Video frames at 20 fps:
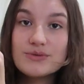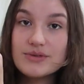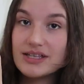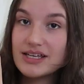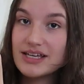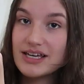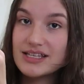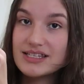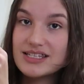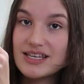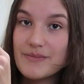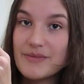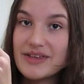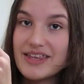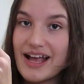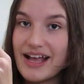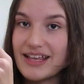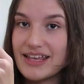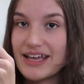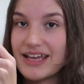really
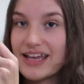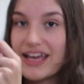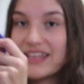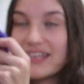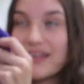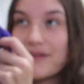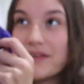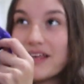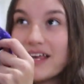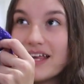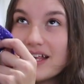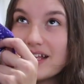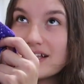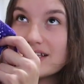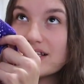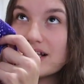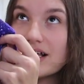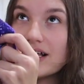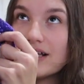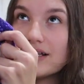intimidating, and it
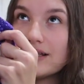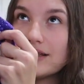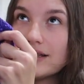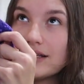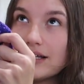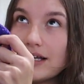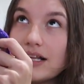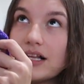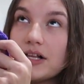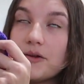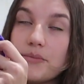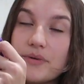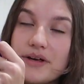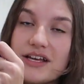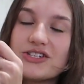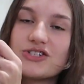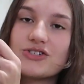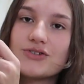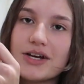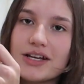is a little
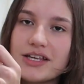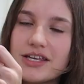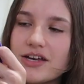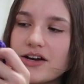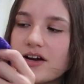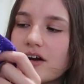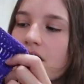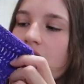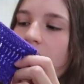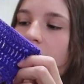bit trickier,